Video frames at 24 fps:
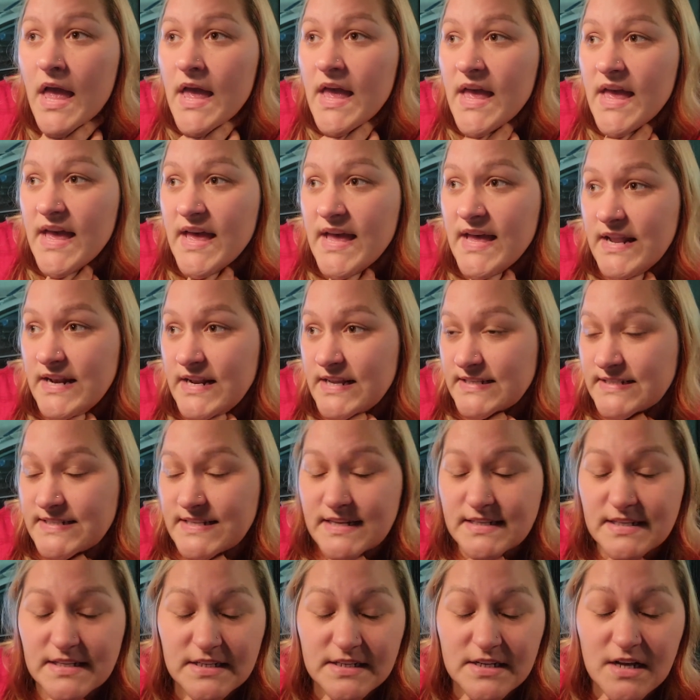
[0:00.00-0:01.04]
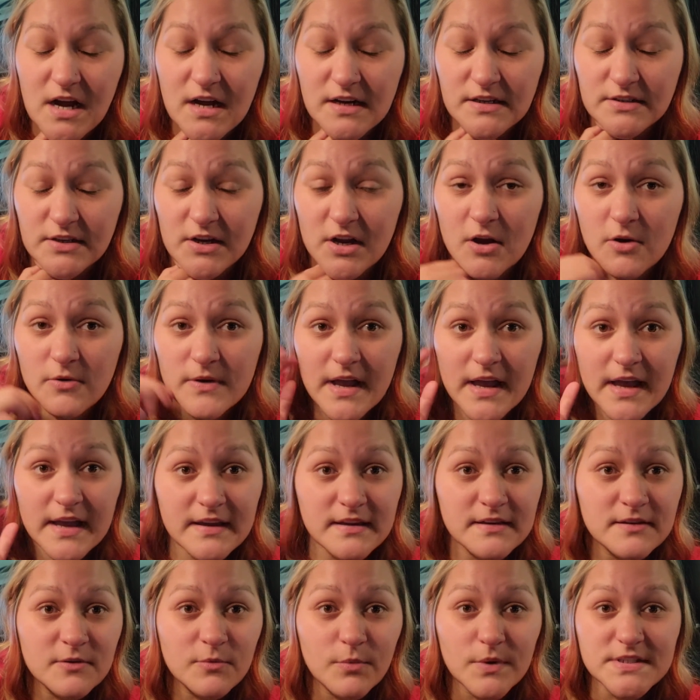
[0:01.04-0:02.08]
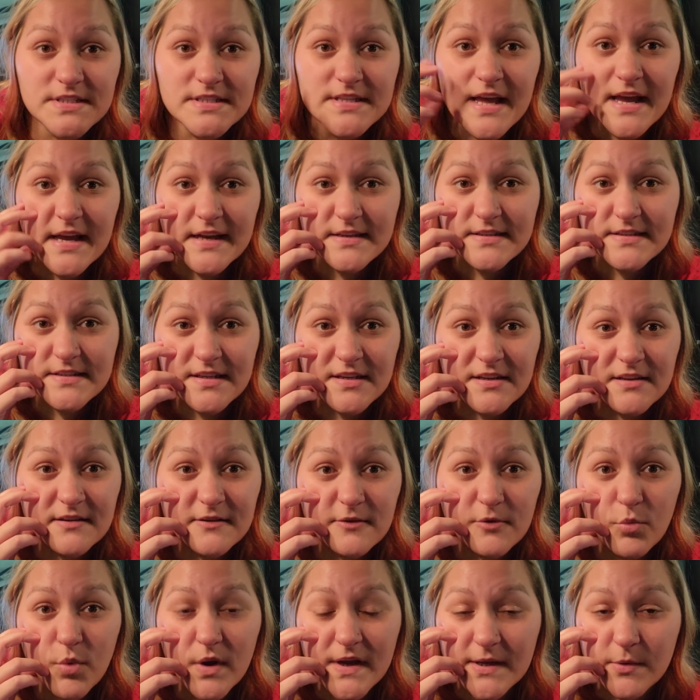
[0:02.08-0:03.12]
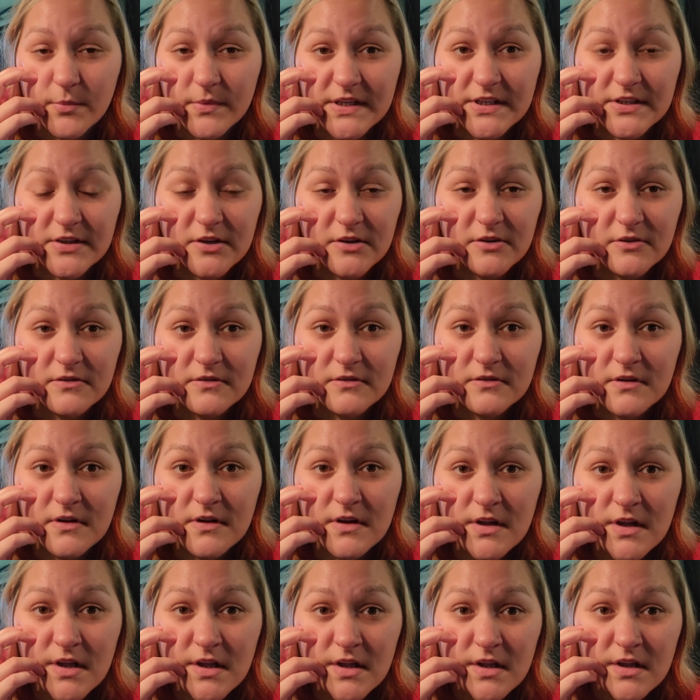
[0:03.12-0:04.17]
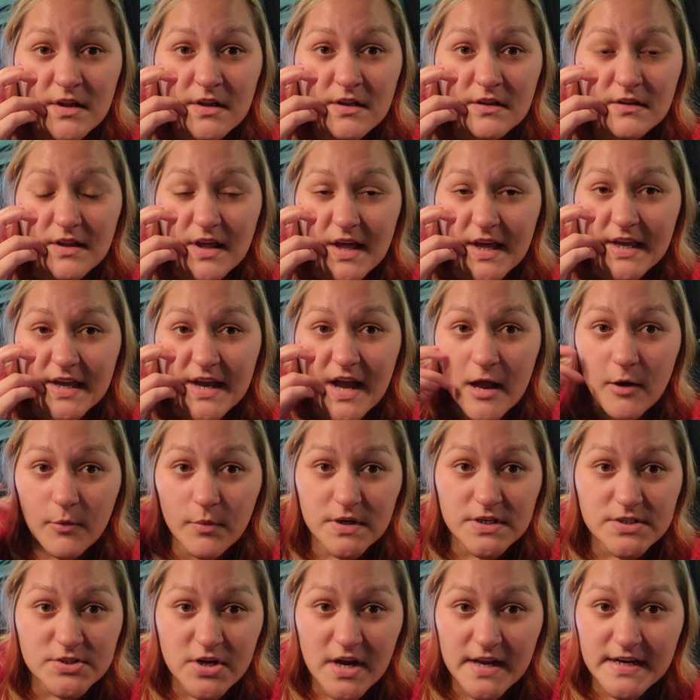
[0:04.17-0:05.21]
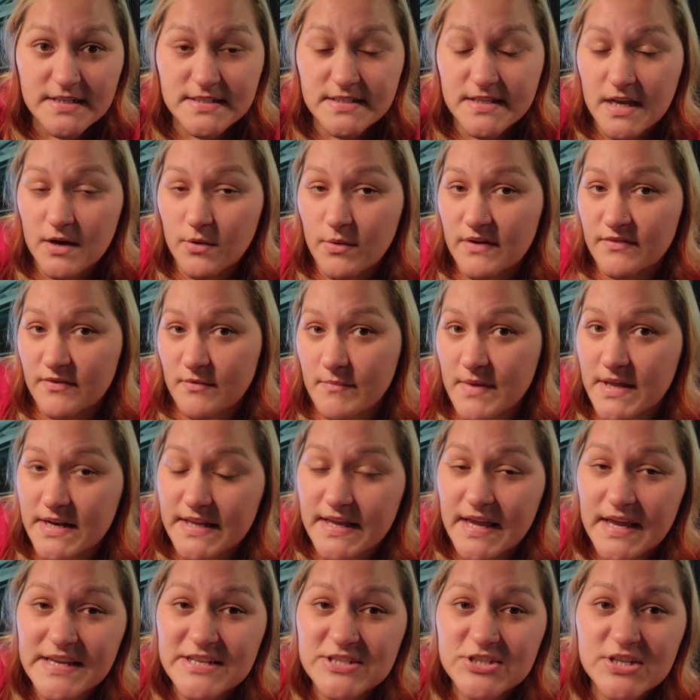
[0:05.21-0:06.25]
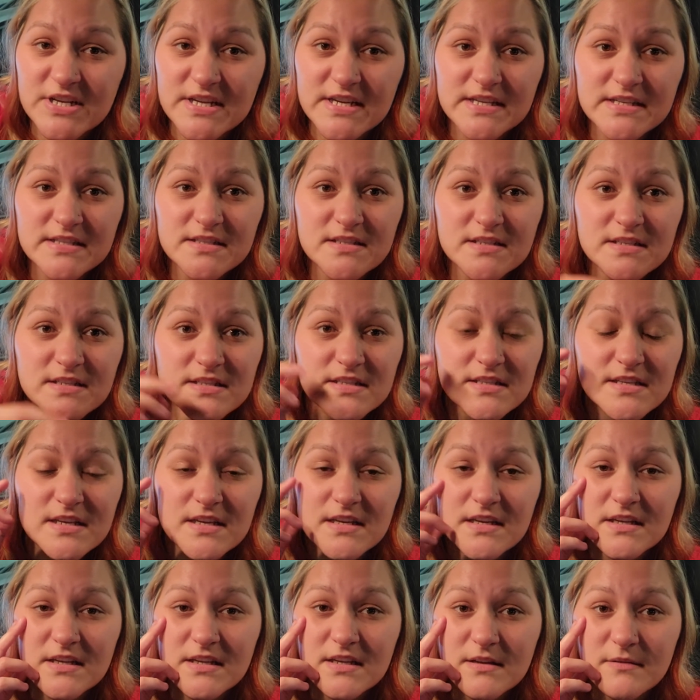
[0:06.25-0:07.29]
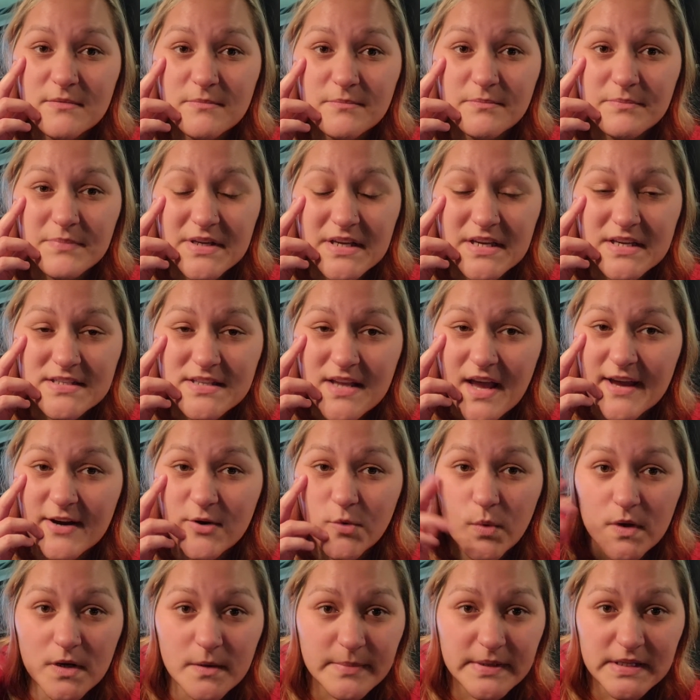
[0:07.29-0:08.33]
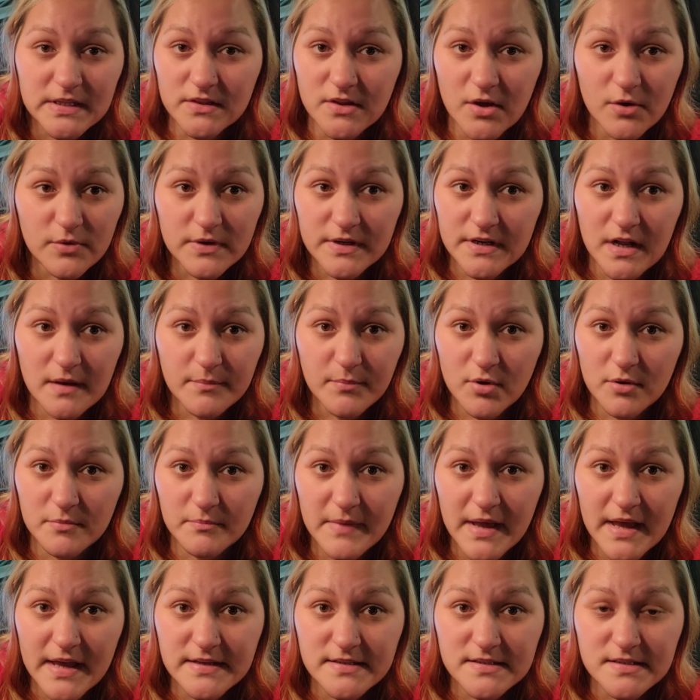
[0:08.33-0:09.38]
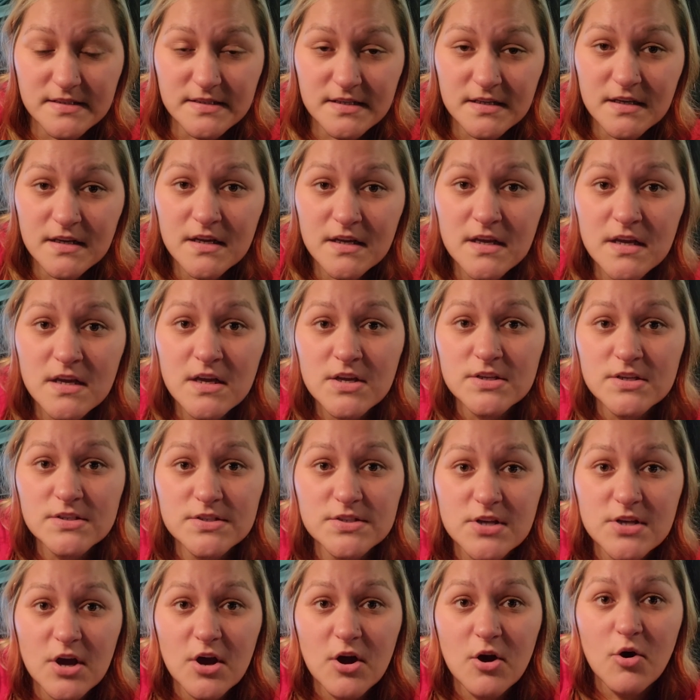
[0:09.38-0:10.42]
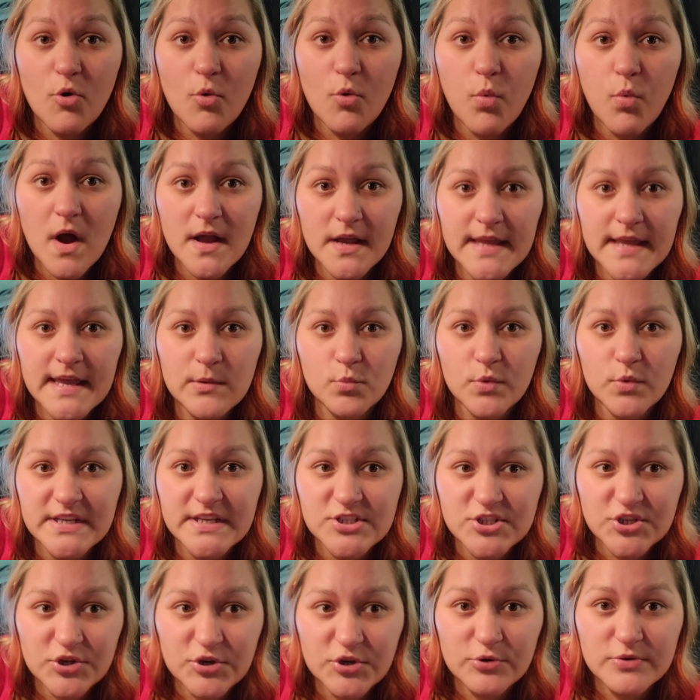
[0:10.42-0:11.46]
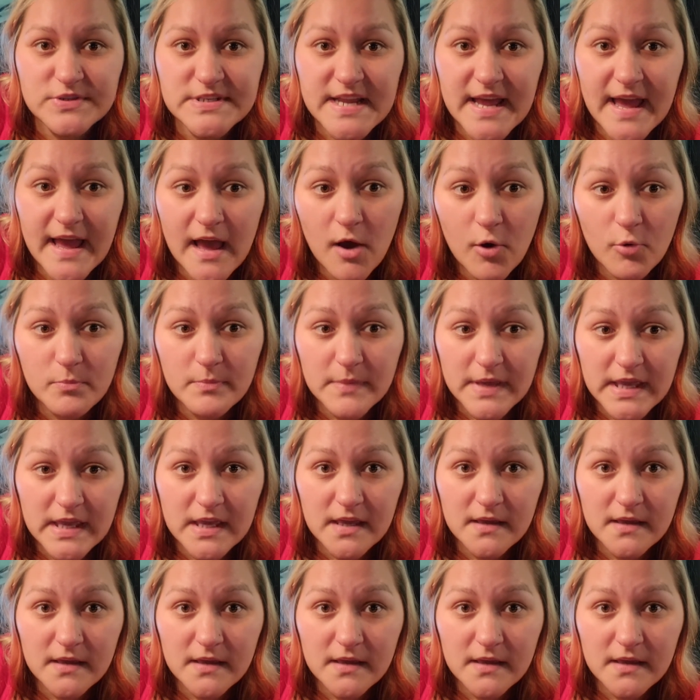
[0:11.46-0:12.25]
And I said to the doctor, okay, what's next? What can we do? Like, I want to try to stay away from medications because I don't want to be loaded up on meds. So what can we do to help me?